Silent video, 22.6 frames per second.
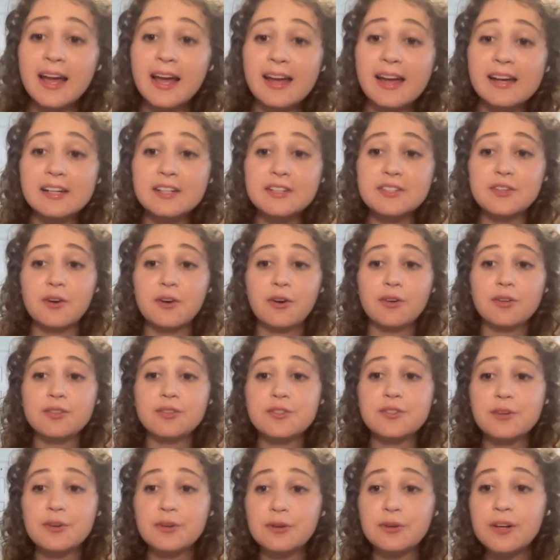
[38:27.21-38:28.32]
And
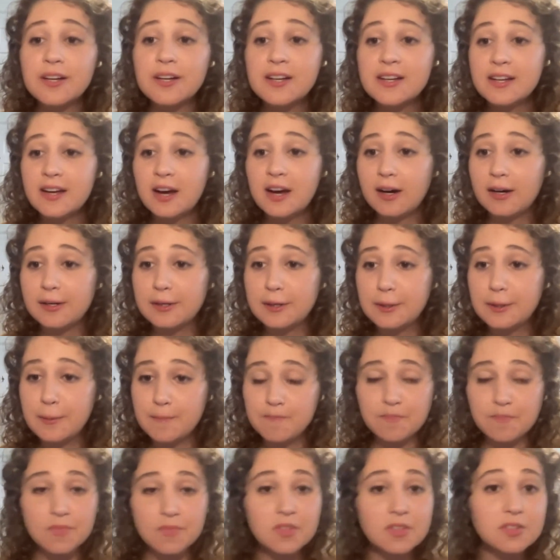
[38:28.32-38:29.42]
also,
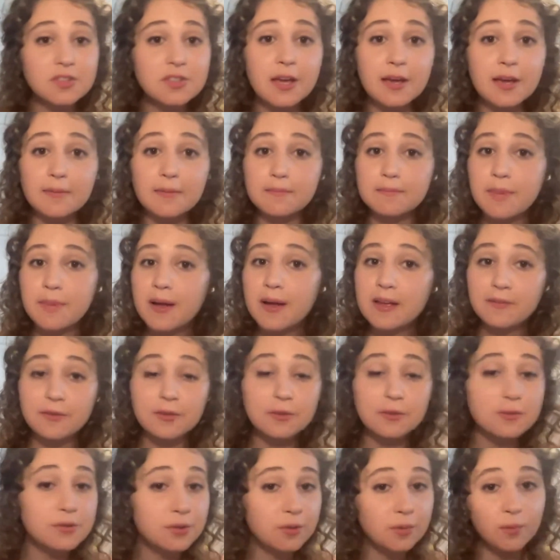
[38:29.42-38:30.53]
get if
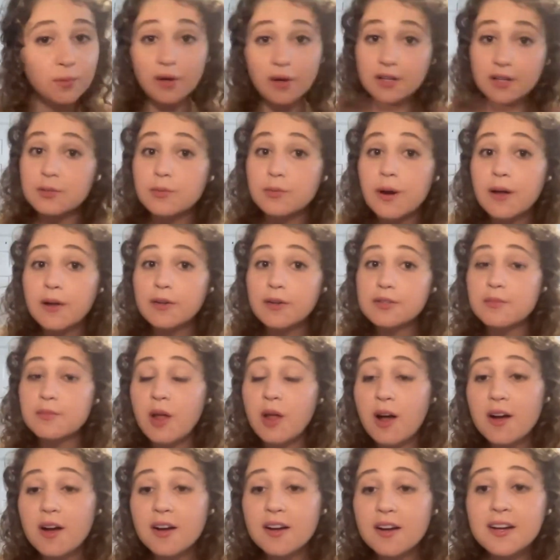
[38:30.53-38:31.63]
you do run into writer's
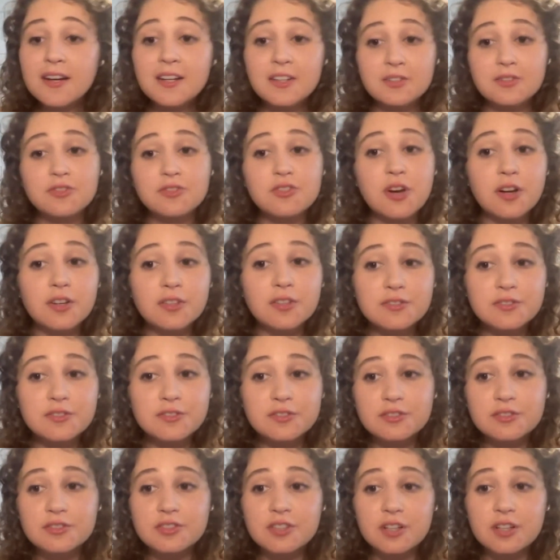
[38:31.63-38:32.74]
block,
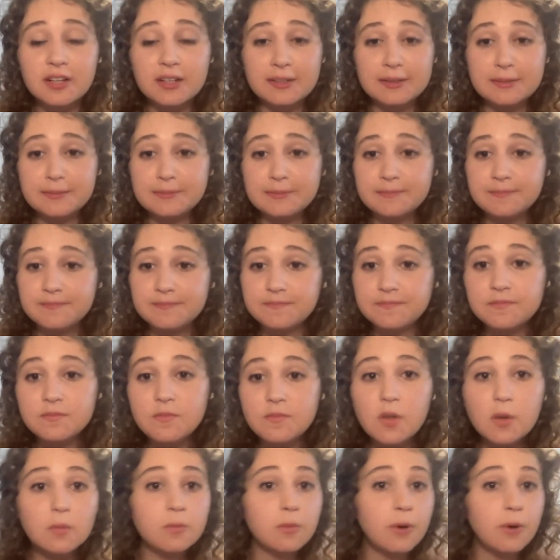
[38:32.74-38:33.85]
just
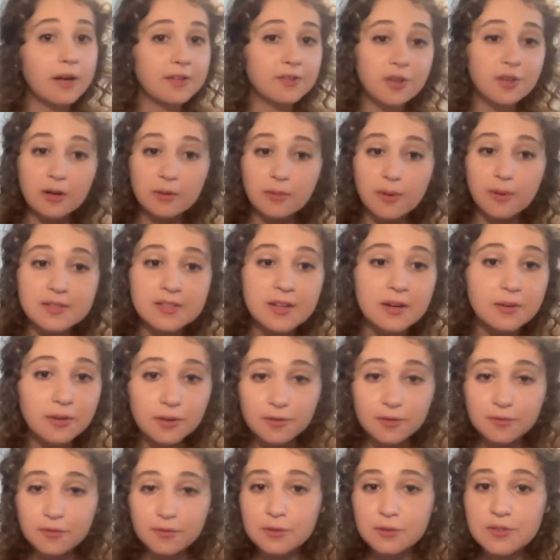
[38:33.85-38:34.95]
try to write down
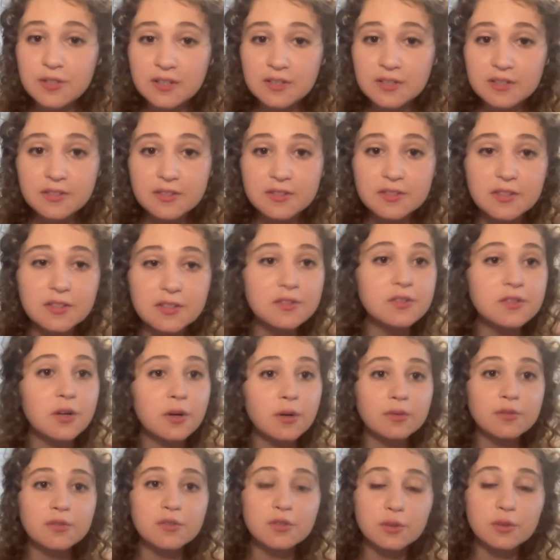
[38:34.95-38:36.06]
a few sentences,
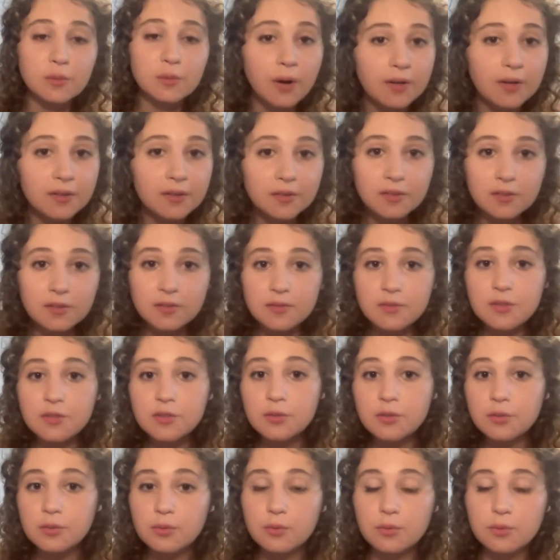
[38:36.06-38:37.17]
go to what
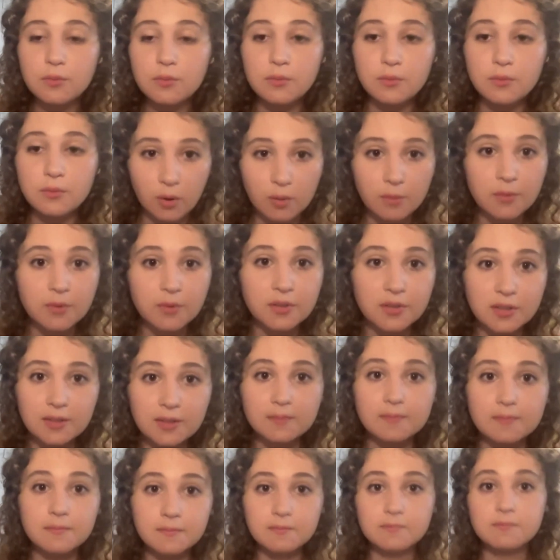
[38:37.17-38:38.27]
you
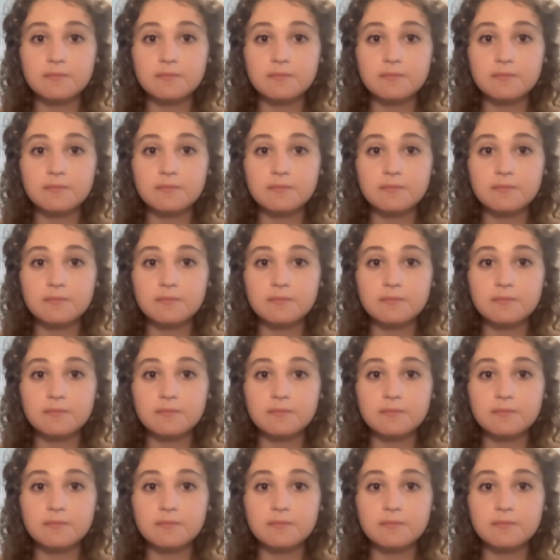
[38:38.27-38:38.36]
normally